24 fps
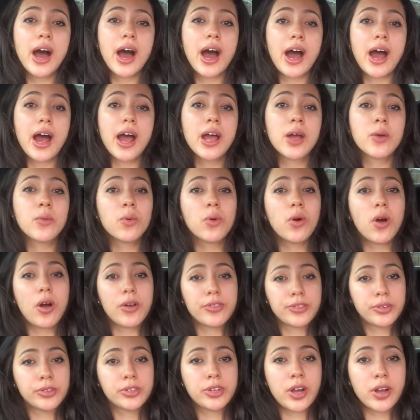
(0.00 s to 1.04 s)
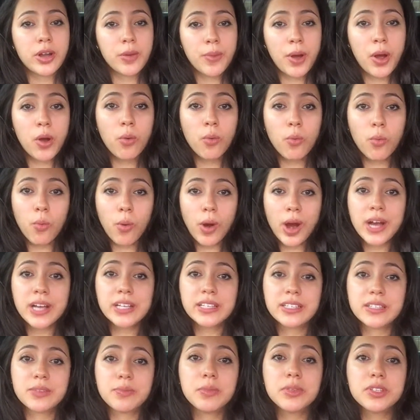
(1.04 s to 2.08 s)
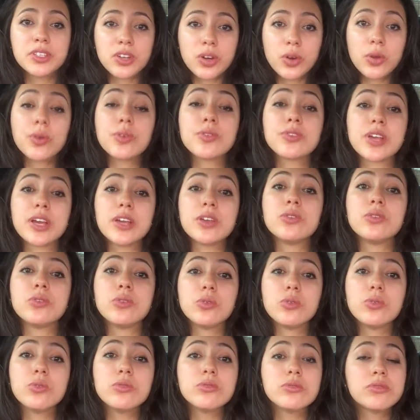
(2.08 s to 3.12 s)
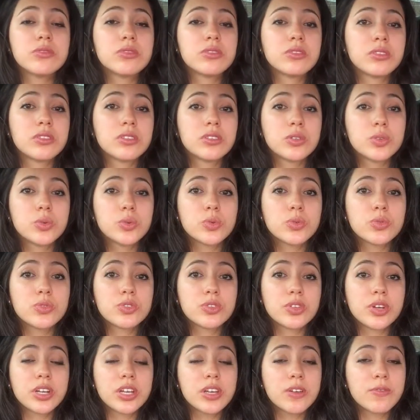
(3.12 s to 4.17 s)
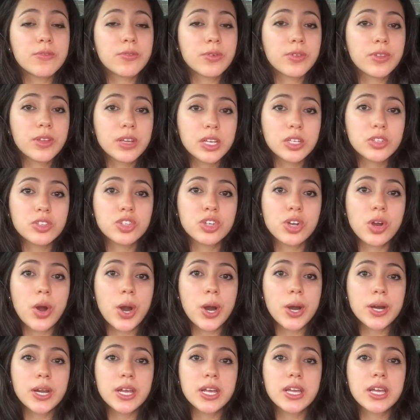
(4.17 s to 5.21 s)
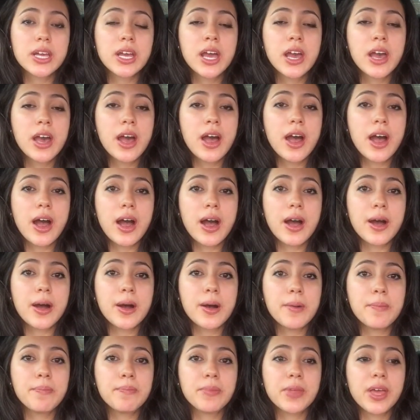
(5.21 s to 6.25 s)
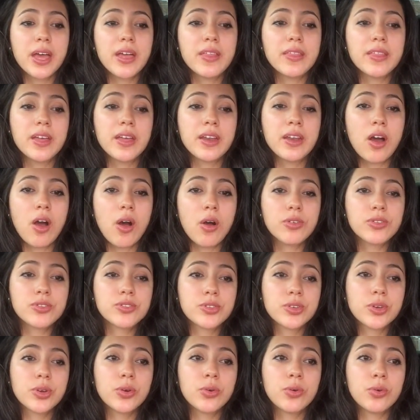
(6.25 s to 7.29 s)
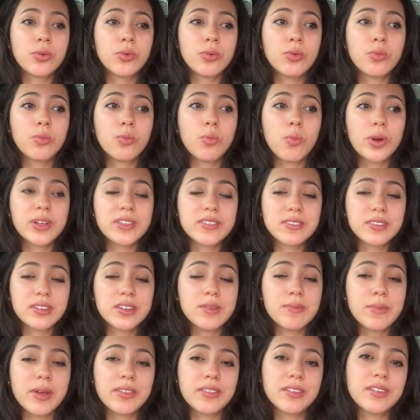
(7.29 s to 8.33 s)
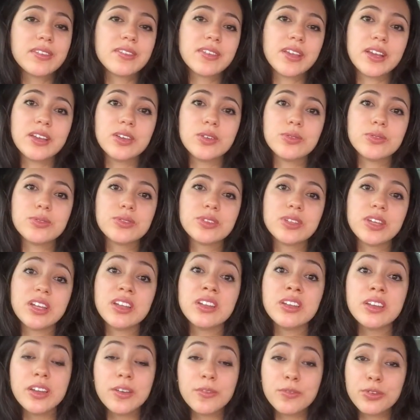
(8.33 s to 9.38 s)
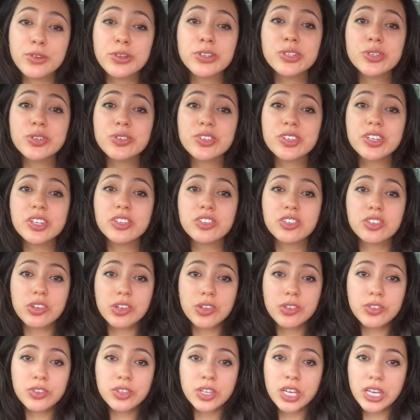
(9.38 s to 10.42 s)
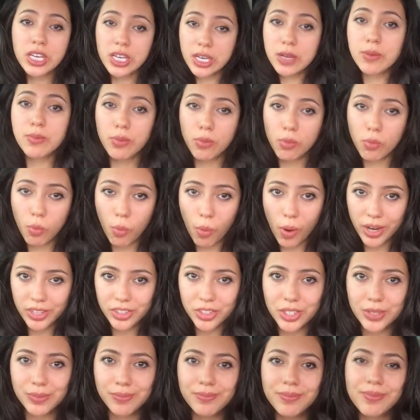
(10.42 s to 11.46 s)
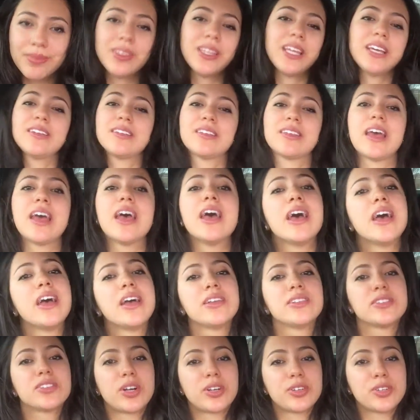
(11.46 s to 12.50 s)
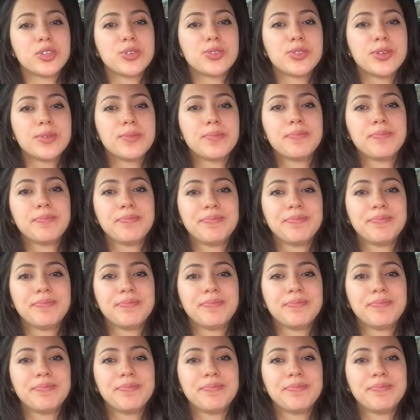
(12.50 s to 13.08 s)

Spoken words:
I will also talk about what materials I used to study for the GRE, and then also what study methods I used. And if you're interested, just keep watching. Thanks, and talk to you soon.